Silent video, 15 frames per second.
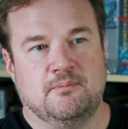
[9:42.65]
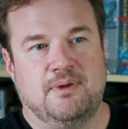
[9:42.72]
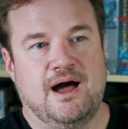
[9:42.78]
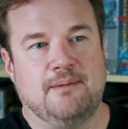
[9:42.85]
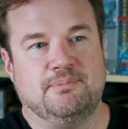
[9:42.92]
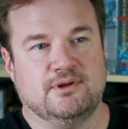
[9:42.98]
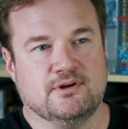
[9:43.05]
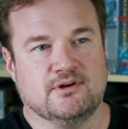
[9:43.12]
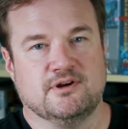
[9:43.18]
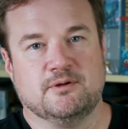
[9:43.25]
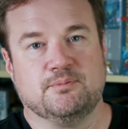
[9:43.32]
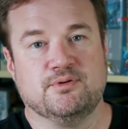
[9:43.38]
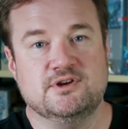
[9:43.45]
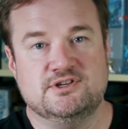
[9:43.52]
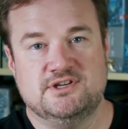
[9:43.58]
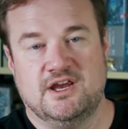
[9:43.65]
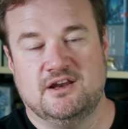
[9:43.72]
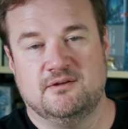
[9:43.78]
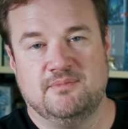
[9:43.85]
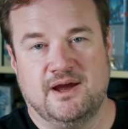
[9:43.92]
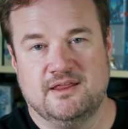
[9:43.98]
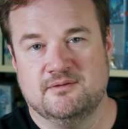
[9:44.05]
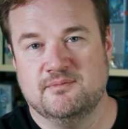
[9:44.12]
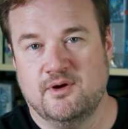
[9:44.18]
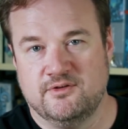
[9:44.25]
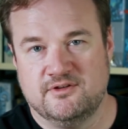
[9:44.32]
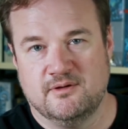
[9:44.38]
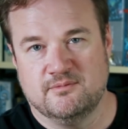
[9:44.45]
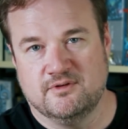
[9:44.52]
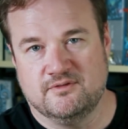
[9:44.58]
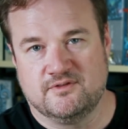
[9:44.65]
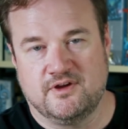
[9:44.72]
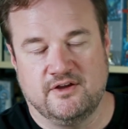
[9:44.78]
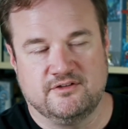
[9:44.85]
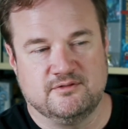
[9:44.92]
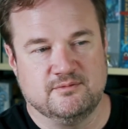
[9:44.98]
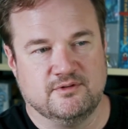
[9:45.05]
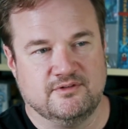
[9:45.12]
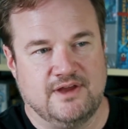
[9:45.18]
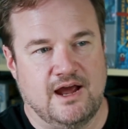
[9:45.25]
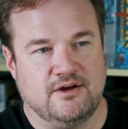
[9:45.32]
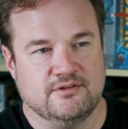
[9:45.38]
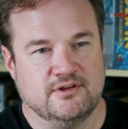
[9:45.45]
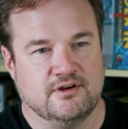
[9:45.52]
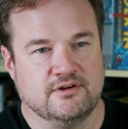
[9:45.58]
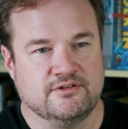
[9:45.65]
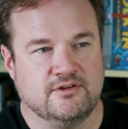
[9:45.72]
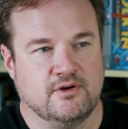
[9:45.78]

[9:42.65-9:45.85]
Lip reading: popular and appreciated by the most number of customers out there.